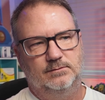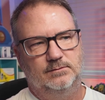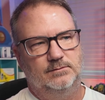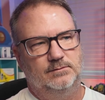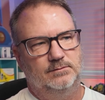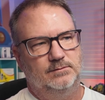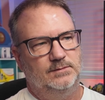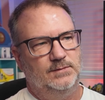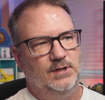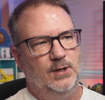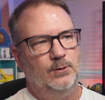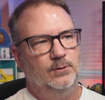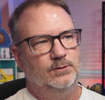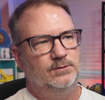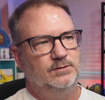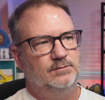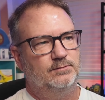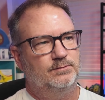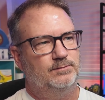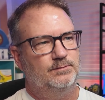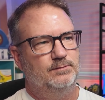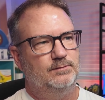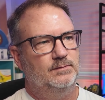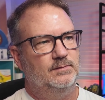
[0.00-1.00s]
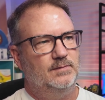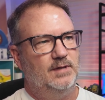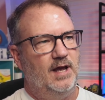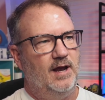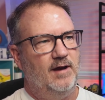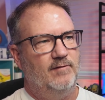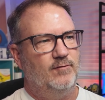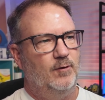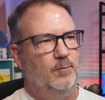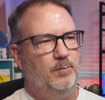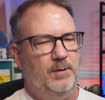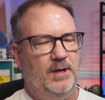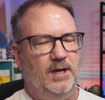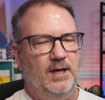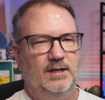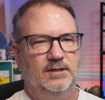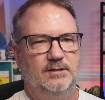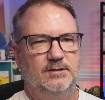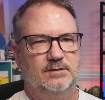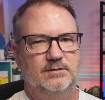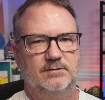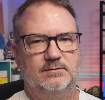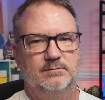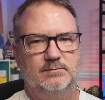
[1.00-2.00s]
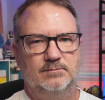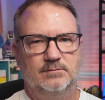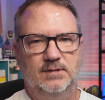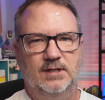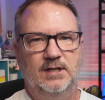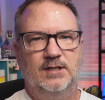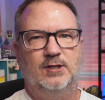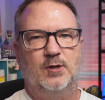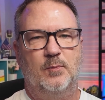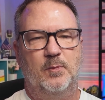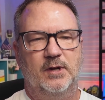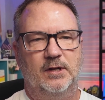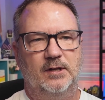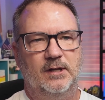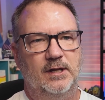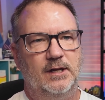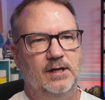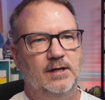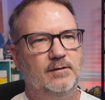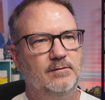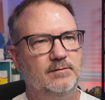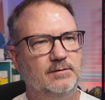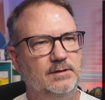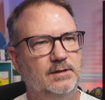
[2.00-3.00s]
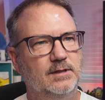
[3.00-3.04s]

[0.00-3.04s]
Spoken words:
knows every piece intimately.